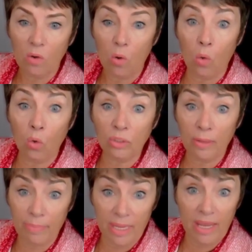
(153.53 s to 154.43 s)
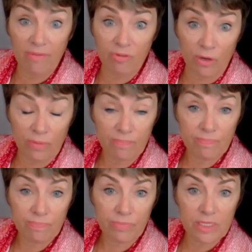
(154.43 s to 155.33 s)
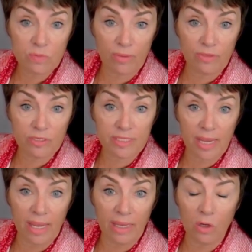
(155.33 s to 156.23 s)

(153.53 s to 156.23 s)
old behavior, is what they're saying.